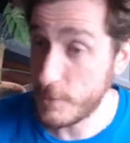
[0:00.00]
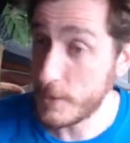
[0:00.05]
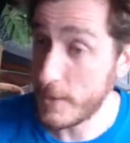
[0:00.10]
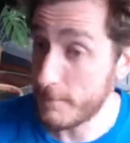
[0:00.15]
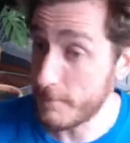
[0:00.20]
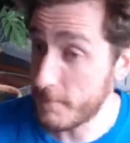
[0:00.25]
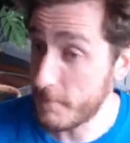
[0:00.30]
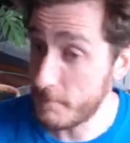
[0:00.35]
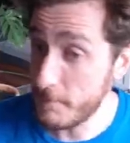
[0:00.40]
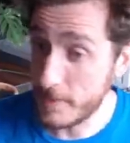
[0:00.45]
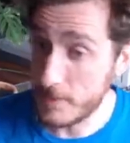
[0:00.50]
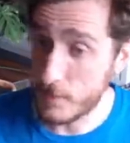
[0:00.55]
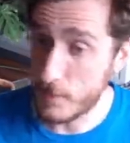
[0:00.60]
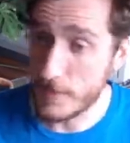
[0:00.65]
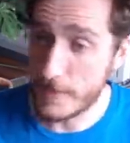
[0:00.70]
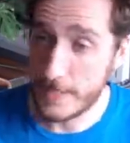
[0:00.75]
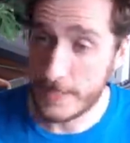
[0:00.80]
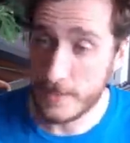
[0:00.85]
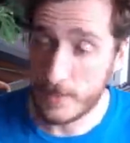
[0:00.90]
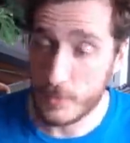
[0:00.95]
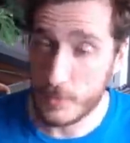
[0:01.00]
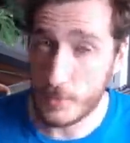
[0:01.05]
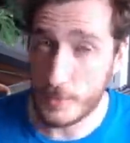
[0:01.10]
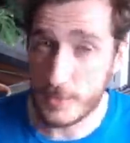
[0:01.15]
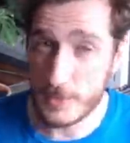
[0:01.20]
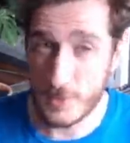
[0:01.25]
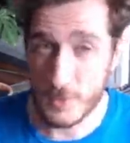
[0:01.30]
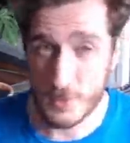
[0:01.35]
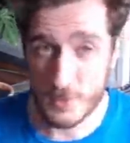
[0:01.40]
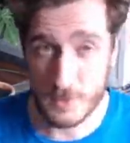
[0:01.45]
you come from middleware or
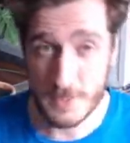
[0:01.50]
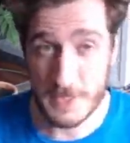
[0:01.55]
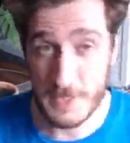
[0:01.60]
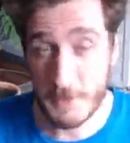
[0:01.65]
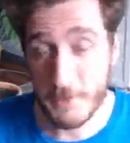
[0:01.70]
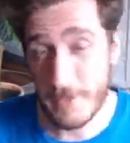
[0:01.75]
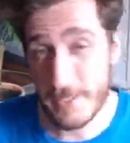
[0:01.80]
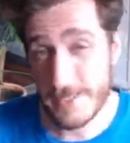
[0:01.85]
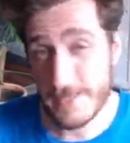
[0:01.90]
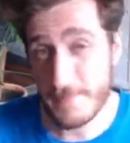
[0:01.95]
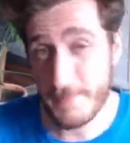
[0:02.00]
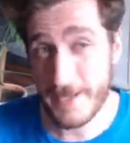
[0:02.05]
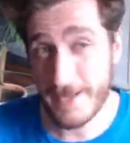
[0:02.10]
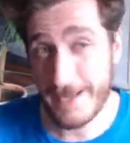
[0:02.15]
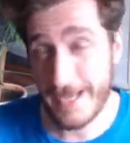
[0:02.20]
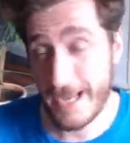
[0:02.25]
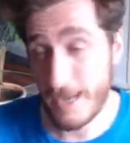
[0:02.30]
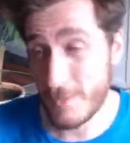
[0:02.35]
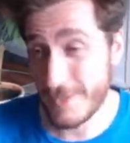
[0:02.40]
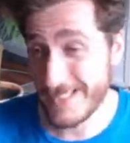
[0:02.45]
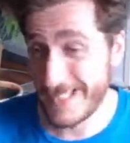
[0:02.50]
you're curious about how